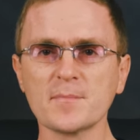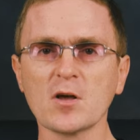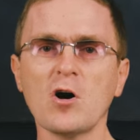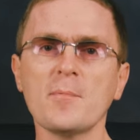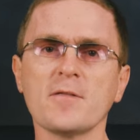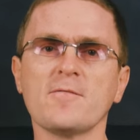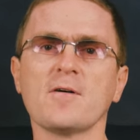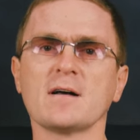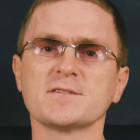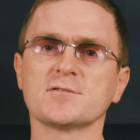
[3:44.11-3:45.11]
copy the
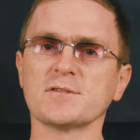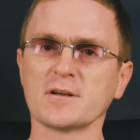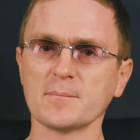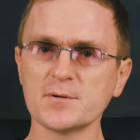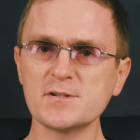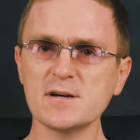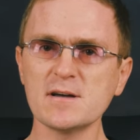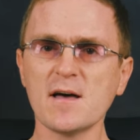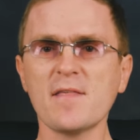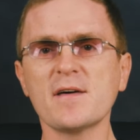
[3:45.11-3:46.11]
files to the computer,
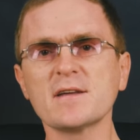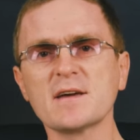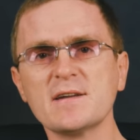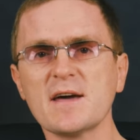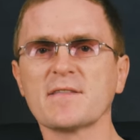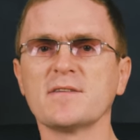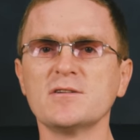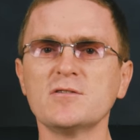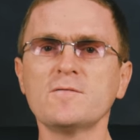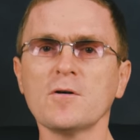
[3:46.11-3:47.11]
then connect the
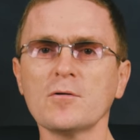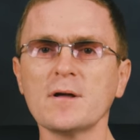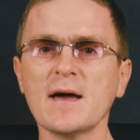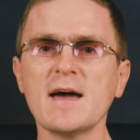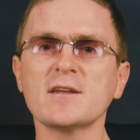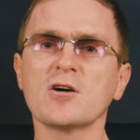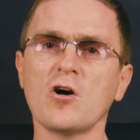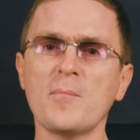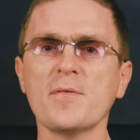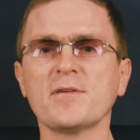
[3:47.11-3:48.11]
new phone and
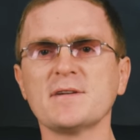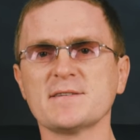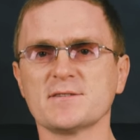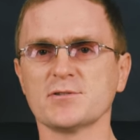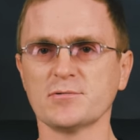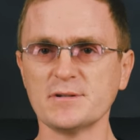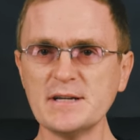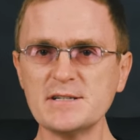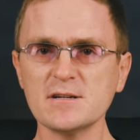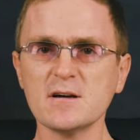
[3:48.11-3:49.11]
copy the necessary
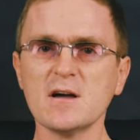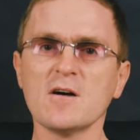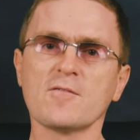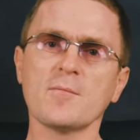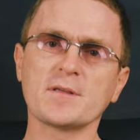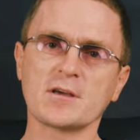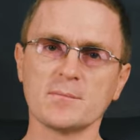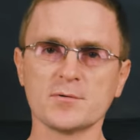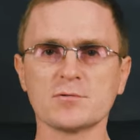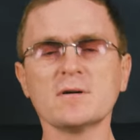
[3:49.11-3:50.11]
data from the
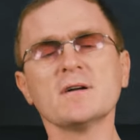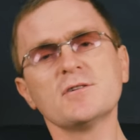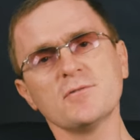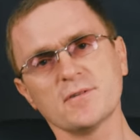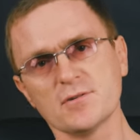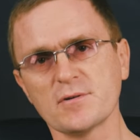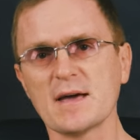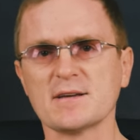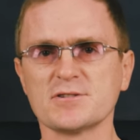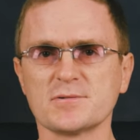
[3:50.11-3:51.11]
computer to the new
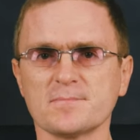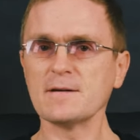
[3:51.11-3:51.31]
gadget.